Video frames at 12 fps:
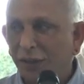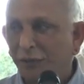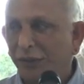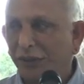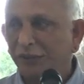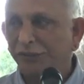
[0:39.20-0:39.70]

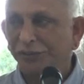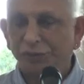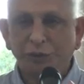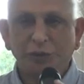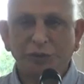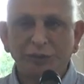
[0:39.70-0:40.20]
But if you
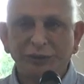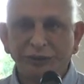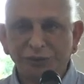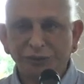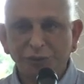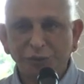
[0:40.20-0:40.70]
want me
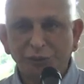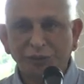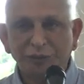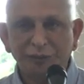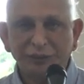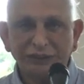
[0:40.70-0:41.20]
to
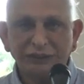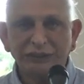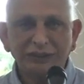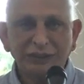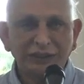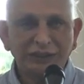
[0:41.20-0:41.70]
repeat
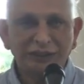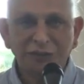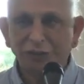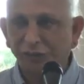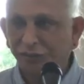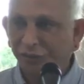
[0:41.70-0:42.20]
it, I can
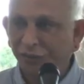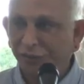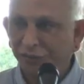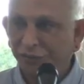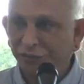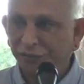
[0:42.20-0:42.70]
do it for you.
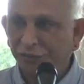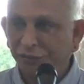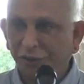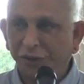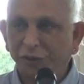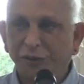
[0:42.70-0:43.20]

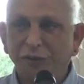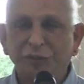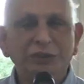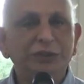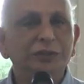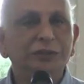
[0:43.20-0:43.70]
What do you want
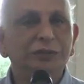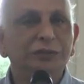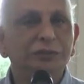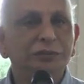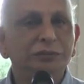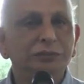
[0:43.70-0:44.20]
me to do? Yes.
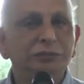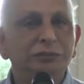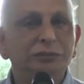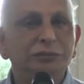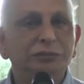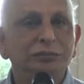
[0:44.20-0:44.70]

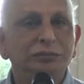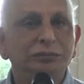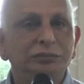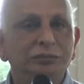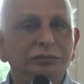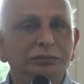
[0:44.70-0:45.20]
Yes.
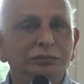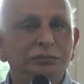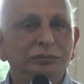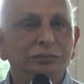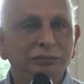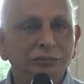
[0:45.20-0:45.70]

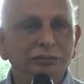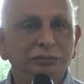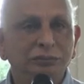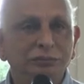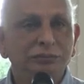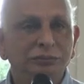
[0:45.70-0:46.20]
Hmm?
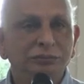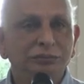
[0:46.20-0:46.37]
Yes.